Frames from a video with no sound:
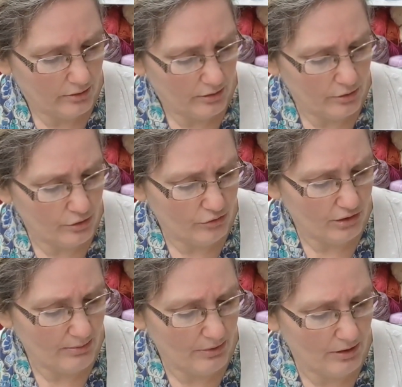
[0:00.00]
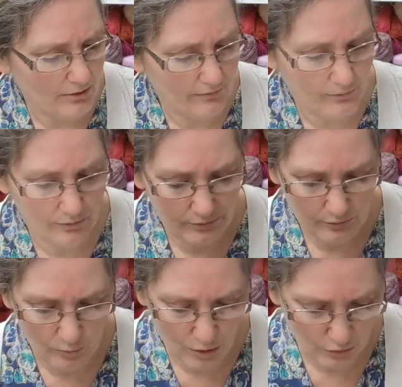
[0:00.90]
100 gram of
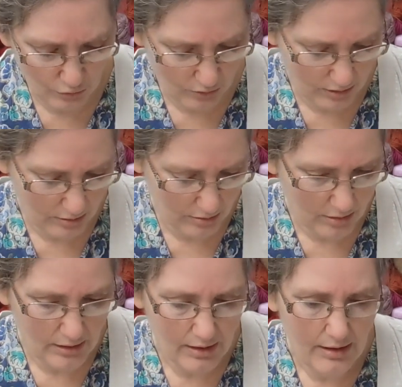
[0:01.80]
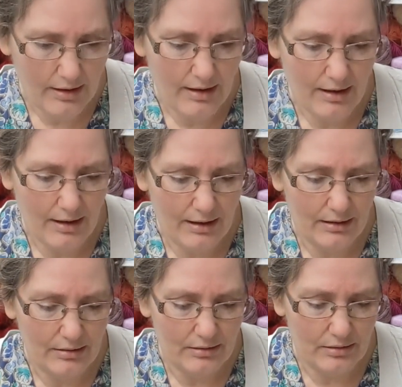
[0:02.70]
one colour,
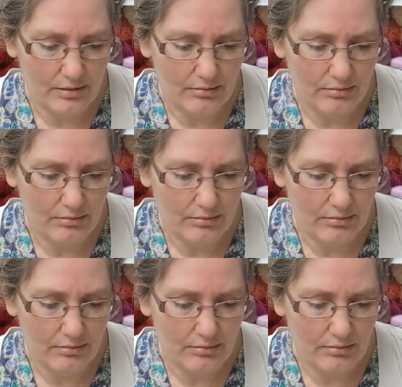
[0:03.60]
and